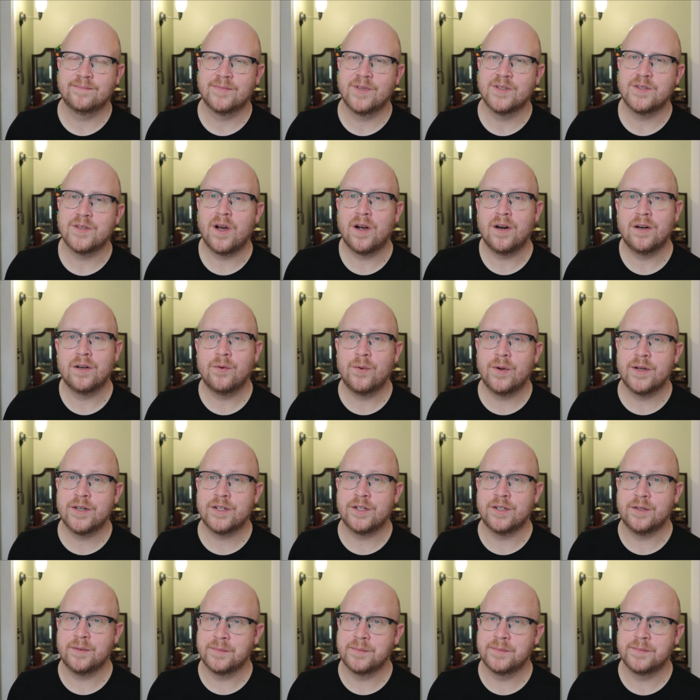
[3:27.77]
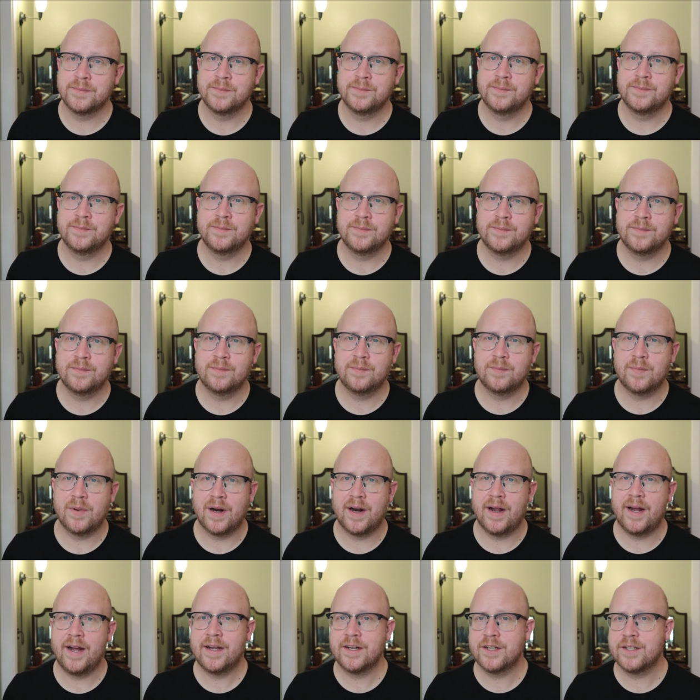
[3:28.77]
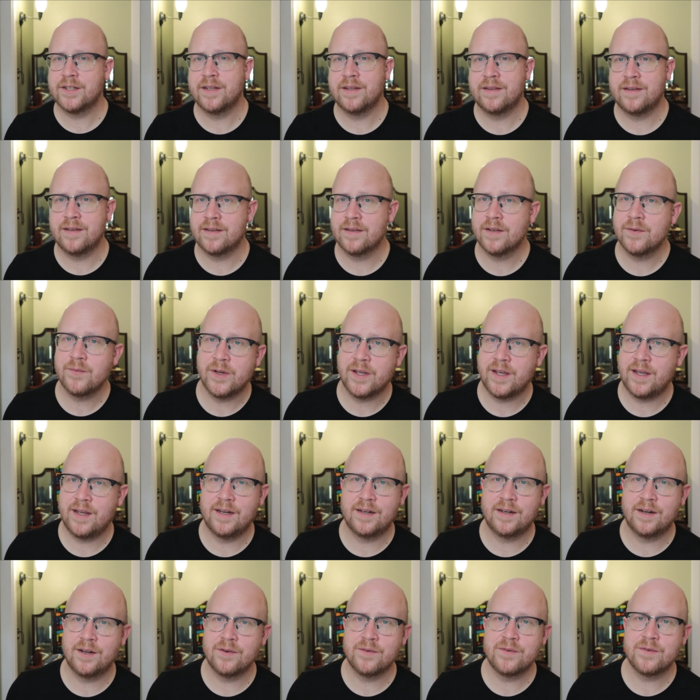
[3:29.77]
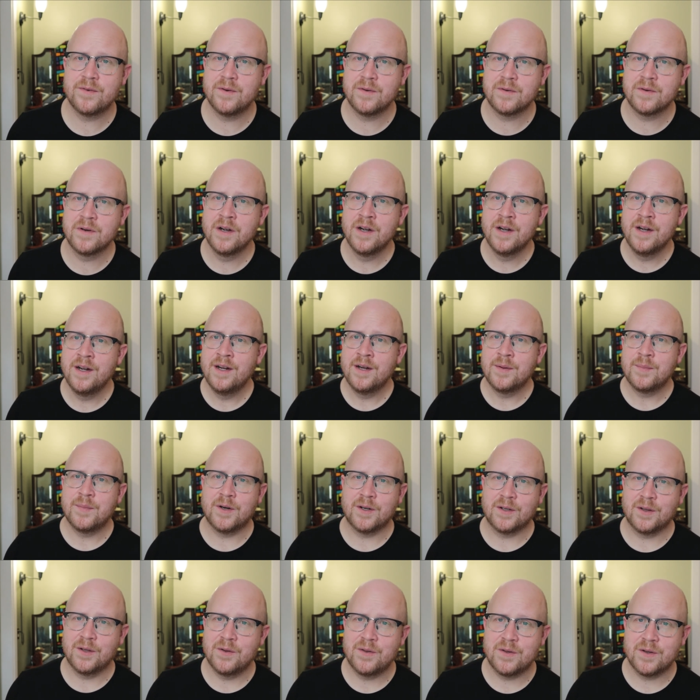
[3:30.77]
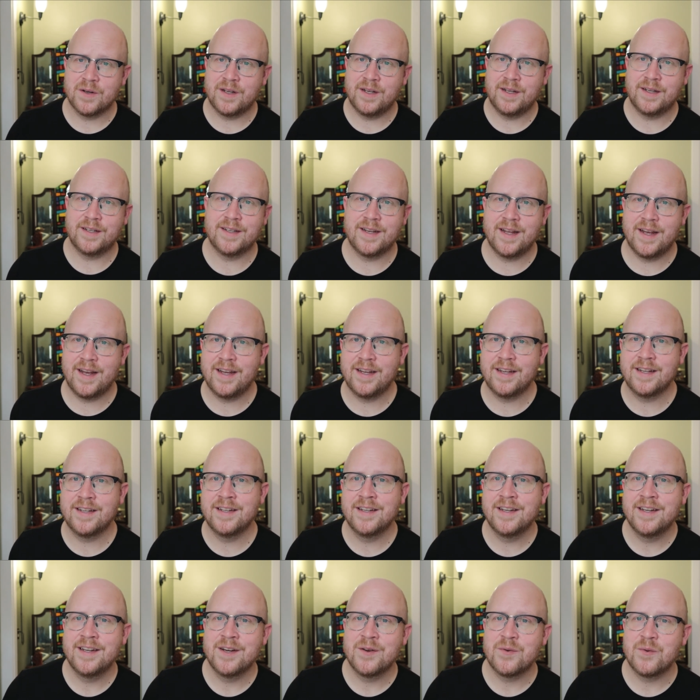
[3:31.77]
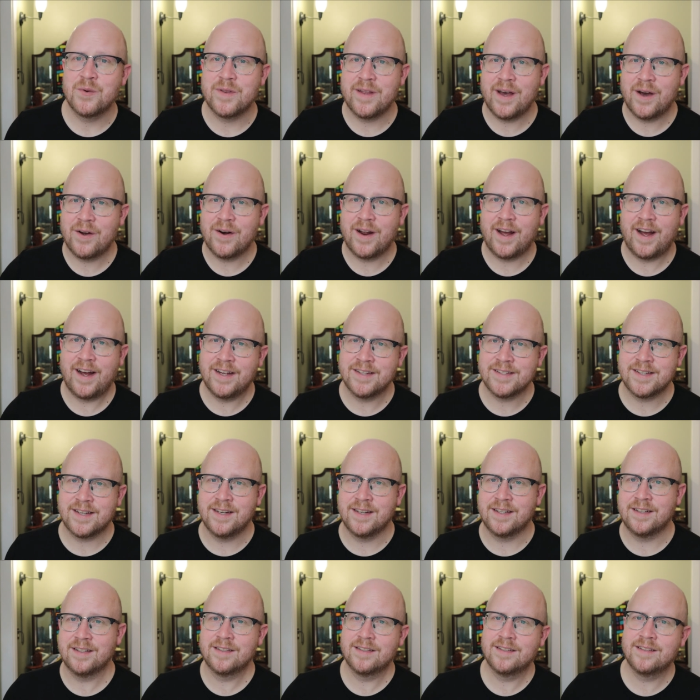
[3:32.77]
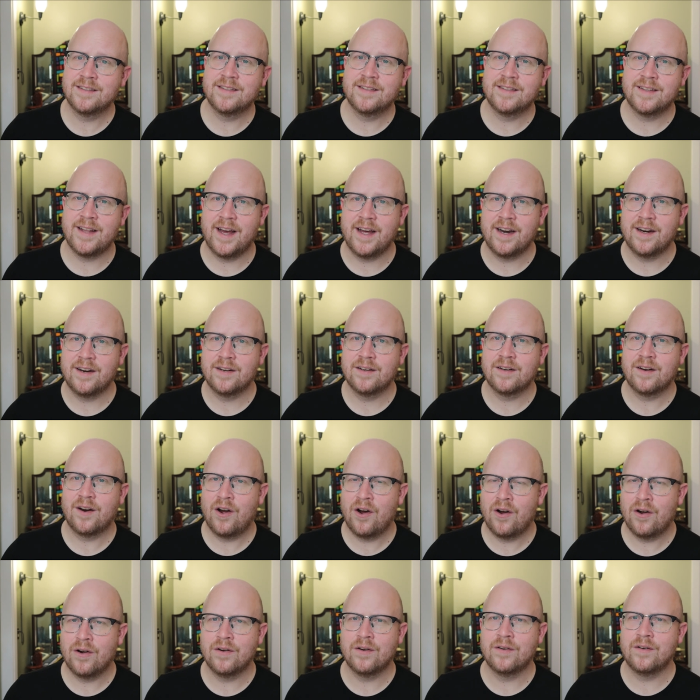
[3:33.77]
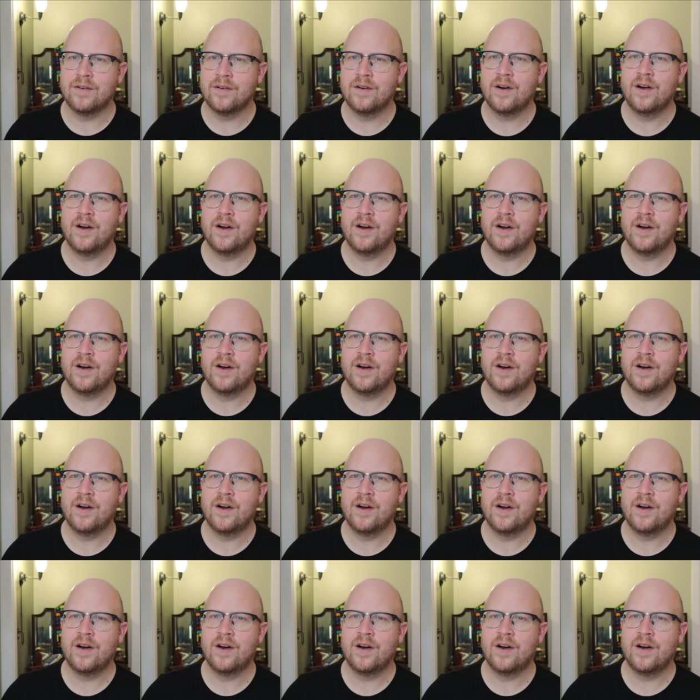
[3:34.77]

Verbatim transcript: It's a hard question. But I actually think that we can't go through Martin Luther King Day without asking that hard,